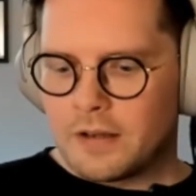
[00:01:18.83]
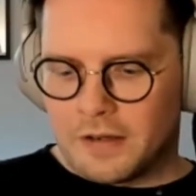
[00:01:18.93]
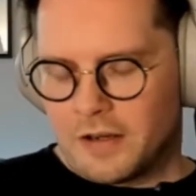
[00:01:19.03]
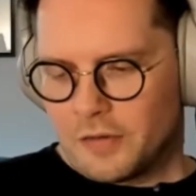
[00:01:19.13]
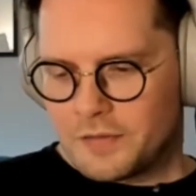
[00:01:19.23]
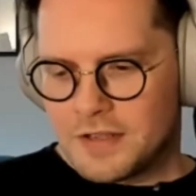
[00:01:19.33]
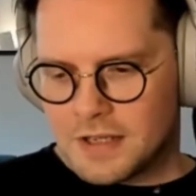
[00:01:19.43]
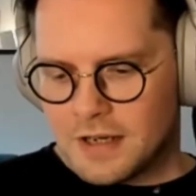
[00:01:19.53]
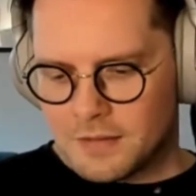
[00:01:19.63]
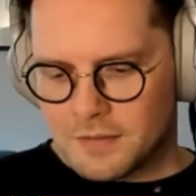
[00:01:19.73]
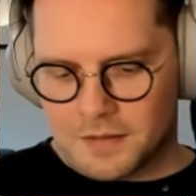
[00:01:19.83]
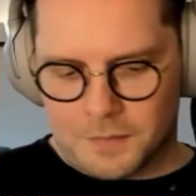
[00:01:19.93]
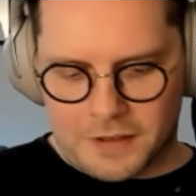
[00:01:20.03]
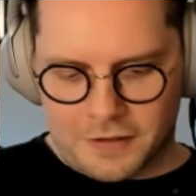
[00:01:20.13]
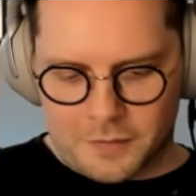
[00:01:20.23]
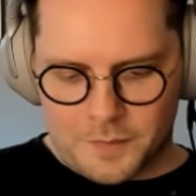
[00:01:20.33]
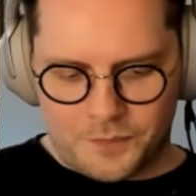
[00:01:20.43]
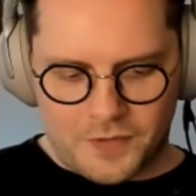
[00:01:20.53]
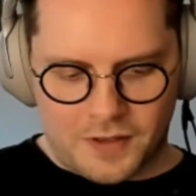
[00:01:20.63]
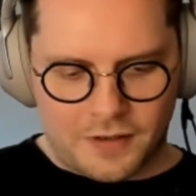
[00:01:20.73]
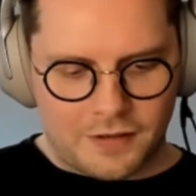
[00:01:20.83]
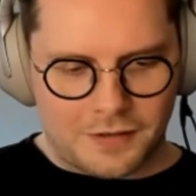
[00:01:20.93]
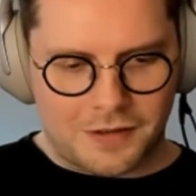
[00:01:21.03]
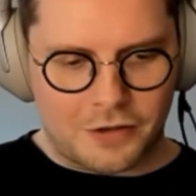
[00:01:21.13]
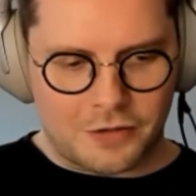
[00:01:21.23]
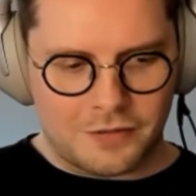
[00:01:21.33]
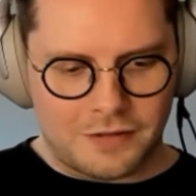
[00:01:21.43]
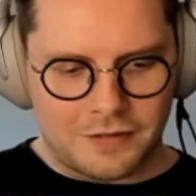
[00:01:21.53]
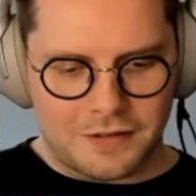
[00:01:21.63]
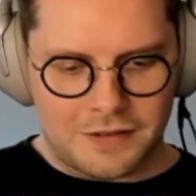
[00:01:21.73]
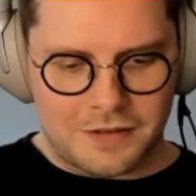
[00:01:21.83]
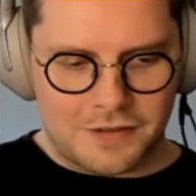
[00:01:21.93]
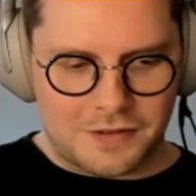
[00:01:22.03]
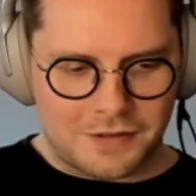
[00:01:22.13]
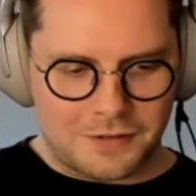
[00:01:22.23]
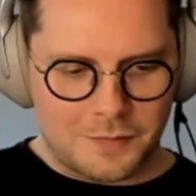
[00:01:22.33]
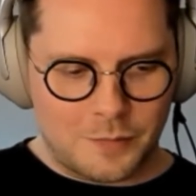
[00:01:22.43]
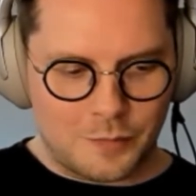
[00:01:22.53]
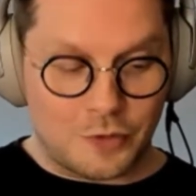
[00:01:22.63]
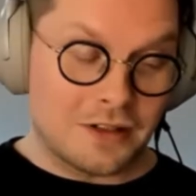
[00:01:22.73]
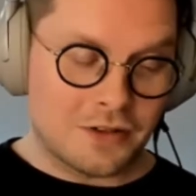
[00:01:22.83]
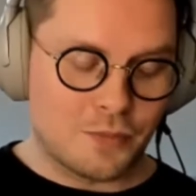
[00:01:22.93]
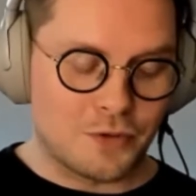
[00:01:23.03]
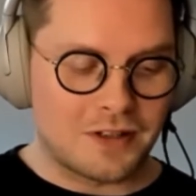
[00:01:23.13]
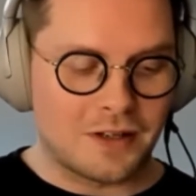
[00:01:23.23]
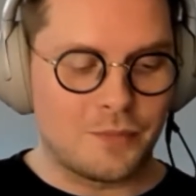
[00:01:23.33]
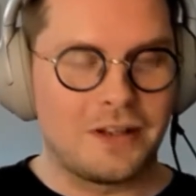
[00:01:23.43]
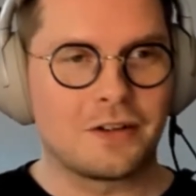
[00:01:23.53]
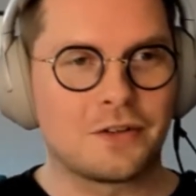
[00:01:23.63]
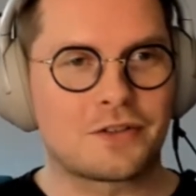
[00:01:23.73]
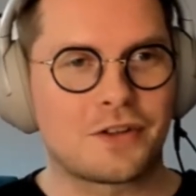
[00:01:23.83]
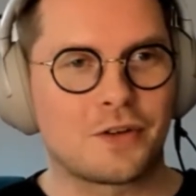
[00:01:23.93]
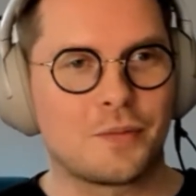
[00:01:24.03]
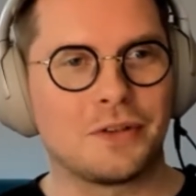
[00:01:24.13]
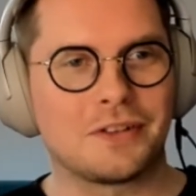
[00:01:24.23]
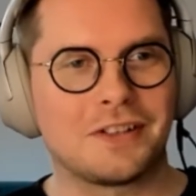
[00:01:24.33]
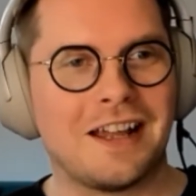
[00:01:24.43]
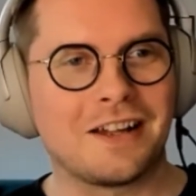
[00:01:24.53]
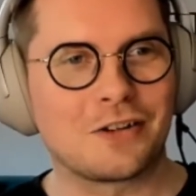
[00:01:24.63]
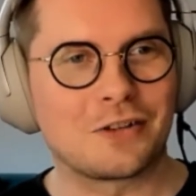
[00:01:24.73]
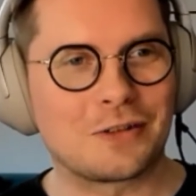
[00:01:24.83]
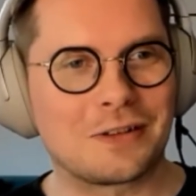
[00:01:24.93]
often say Garden is, I suppose like many a good startup, built in anger.